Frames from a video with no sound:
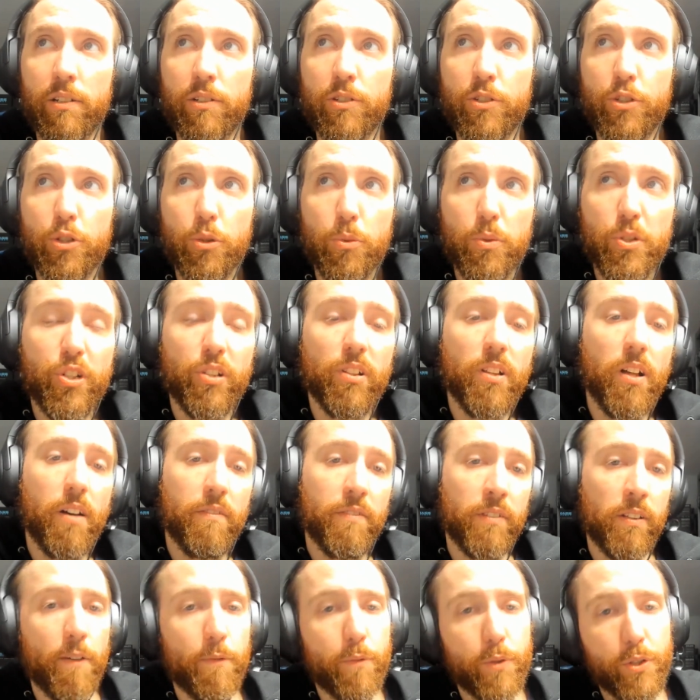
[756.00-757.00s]
do what you love
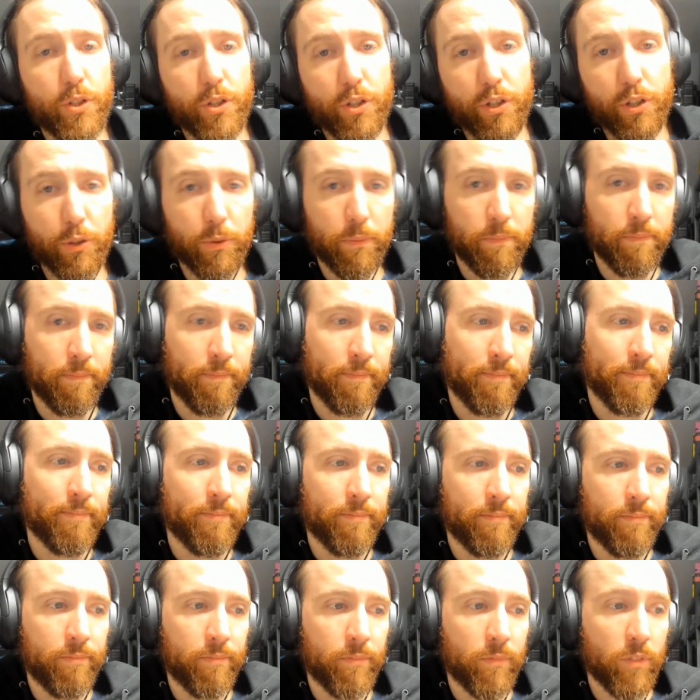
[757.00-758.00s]
and love what you do.
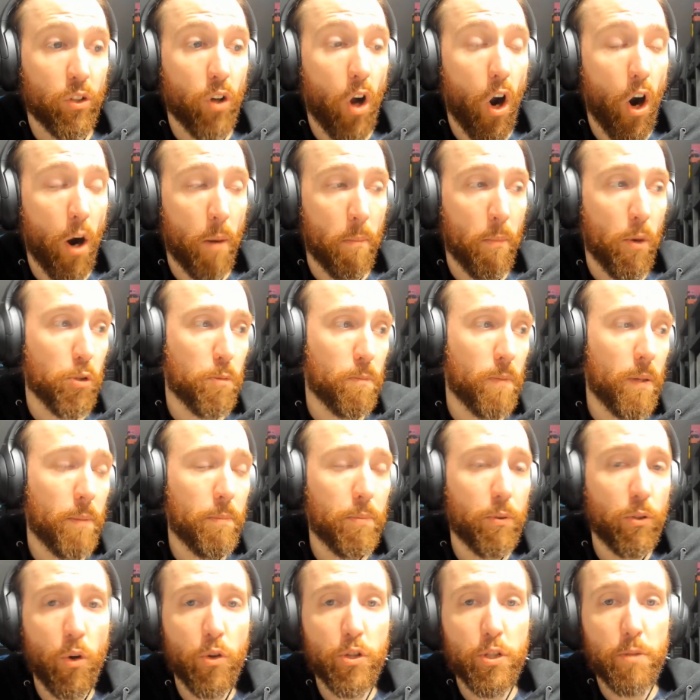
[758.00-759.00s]
Are most
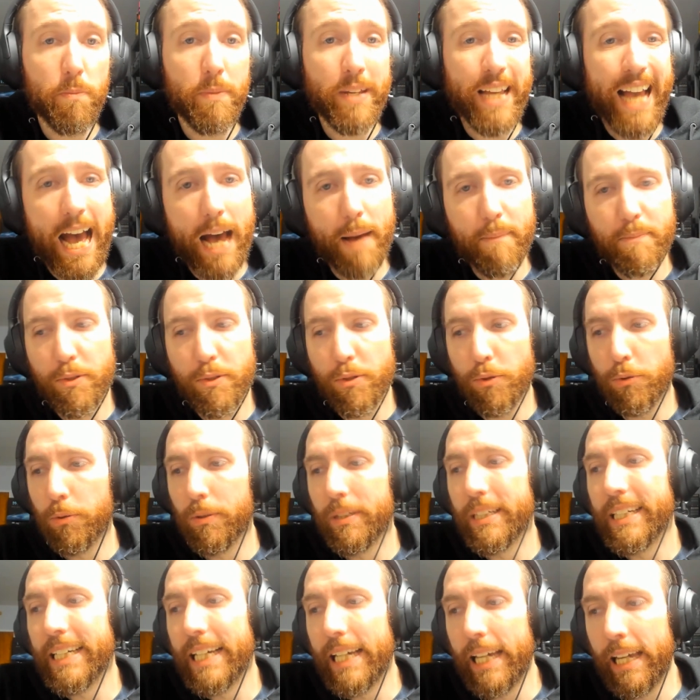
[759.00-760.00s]
people going to be
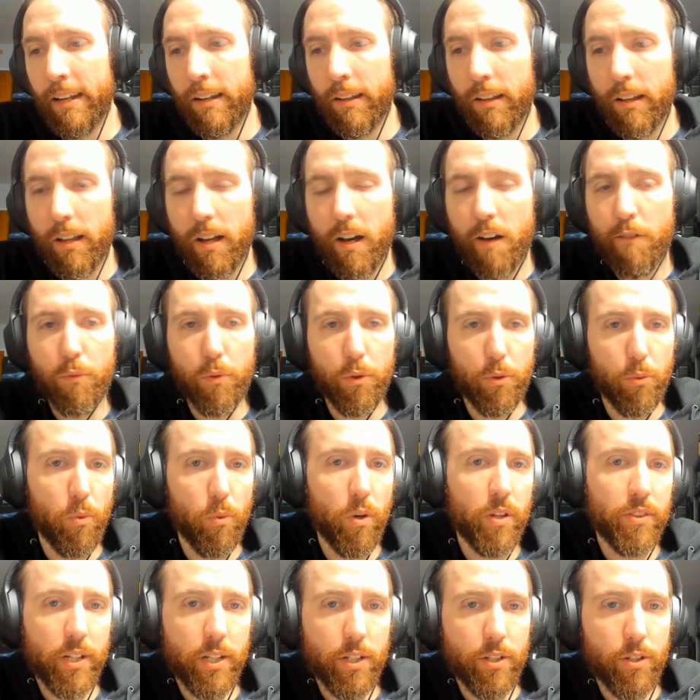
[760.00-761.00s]
absolutely in love with
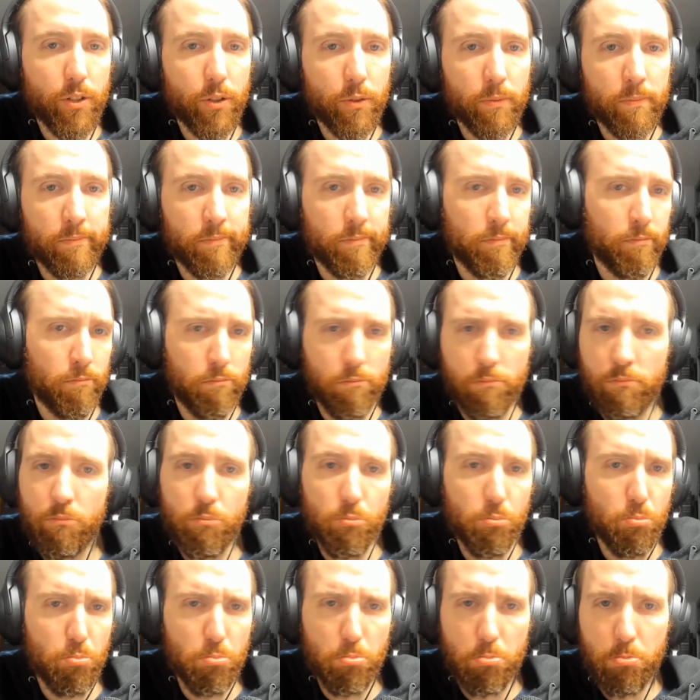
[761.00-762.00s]
what they do?
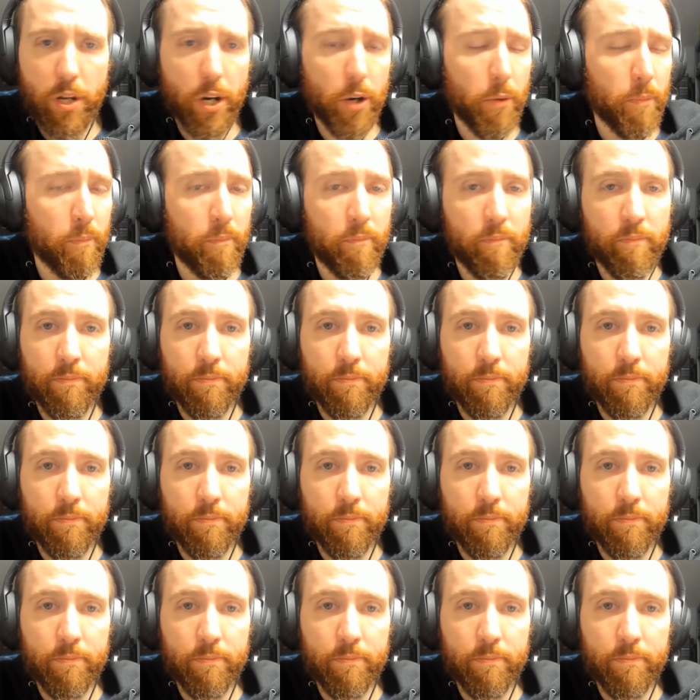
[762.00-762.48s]
No.